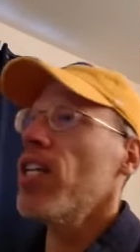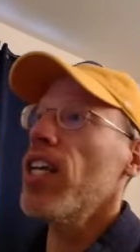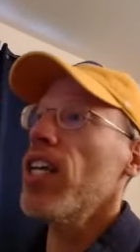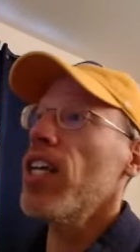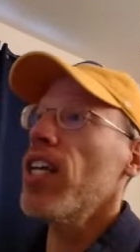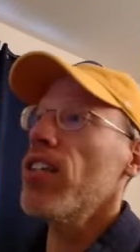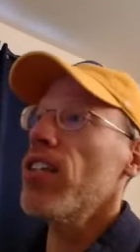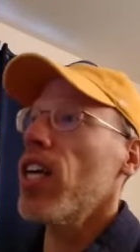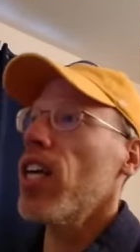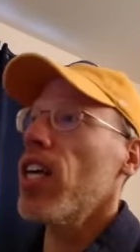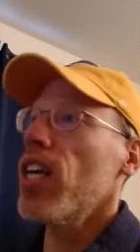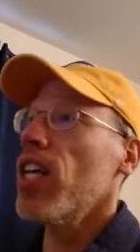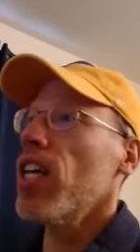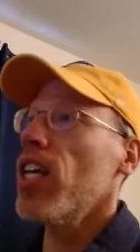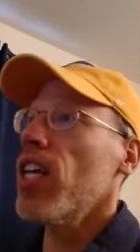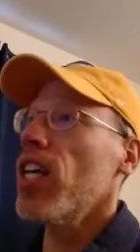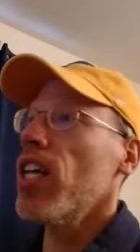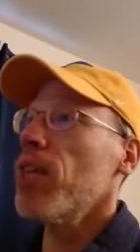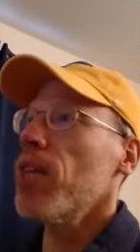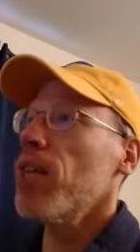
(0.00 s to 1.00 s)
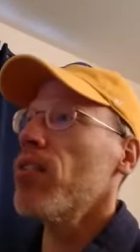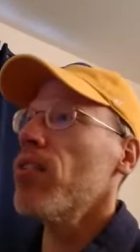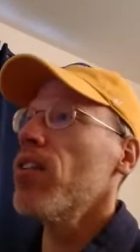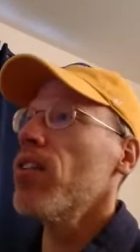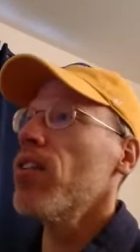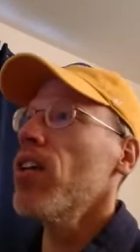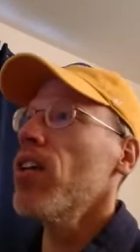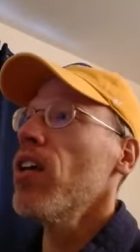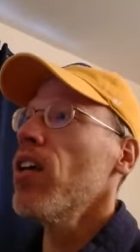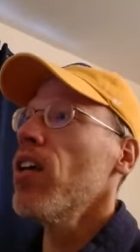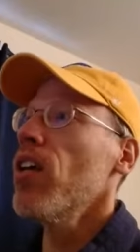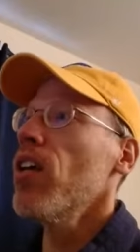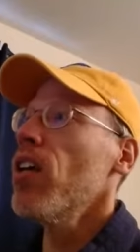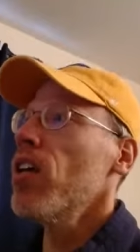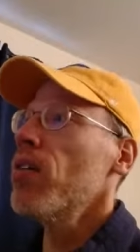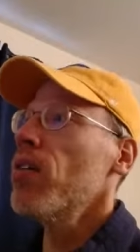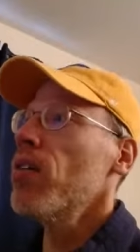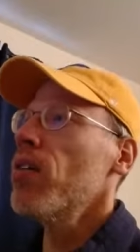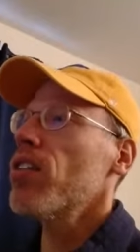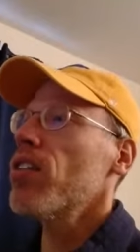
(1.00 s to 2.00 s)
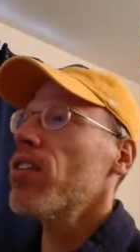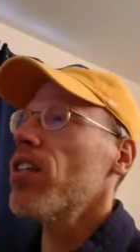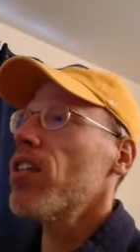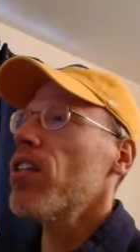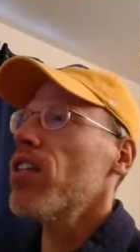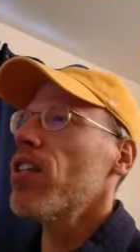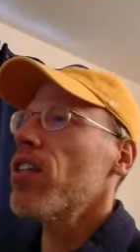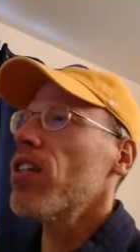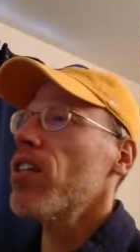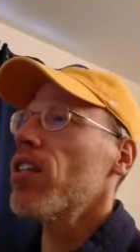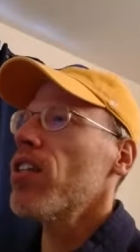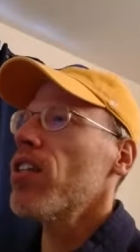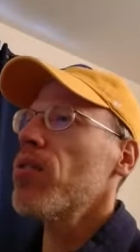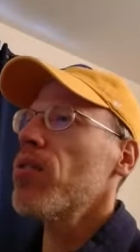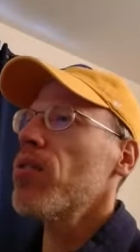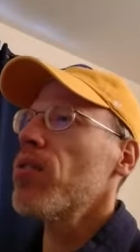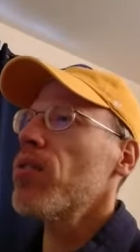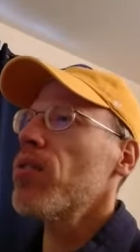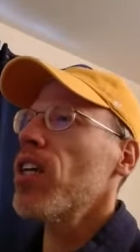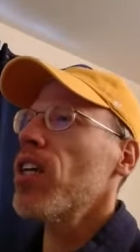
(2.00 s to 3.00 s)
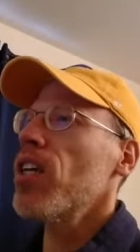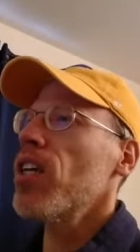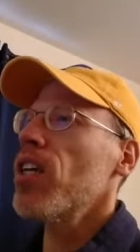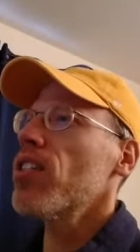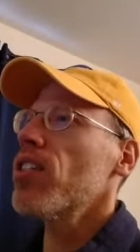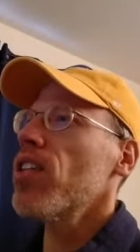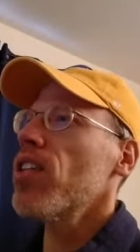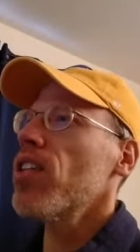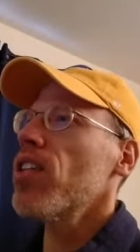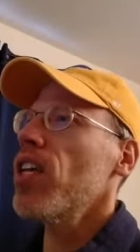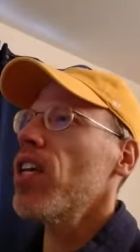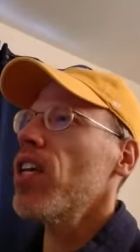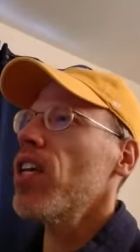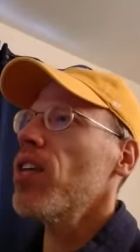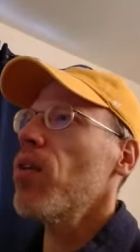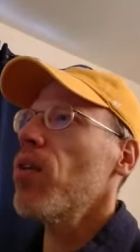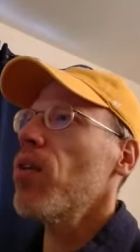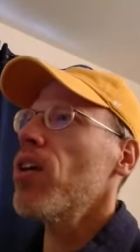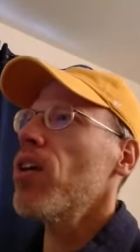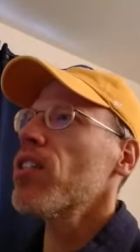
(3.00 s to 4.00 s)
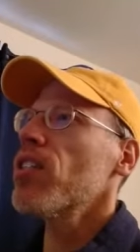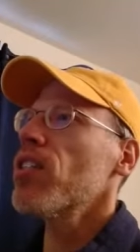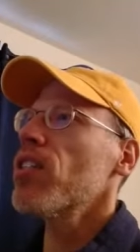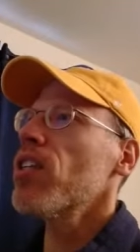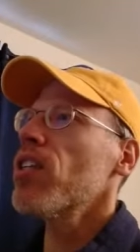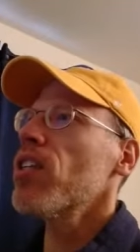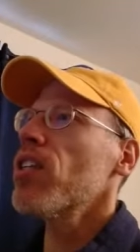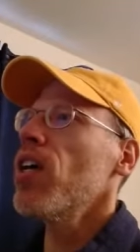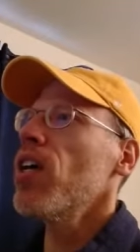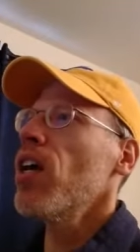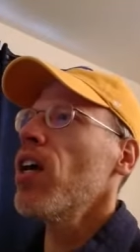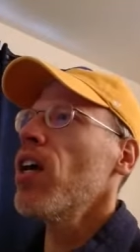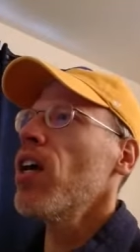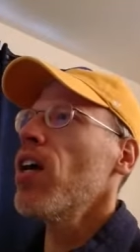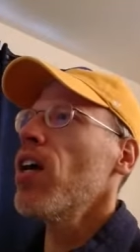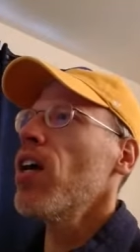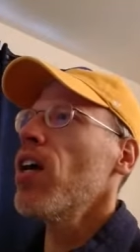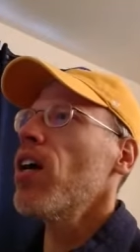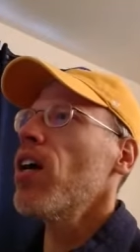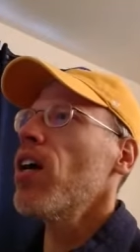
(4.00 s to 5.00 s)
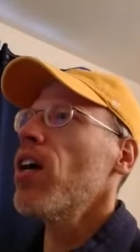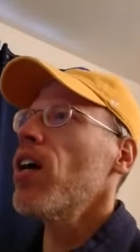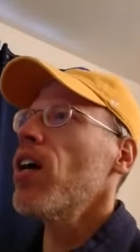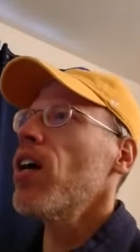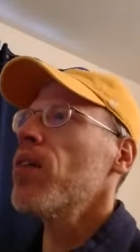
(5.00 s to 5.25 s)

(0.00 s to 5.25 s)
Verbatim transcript: John Gibson. Let's take a look. What, what did I just say he was? Um,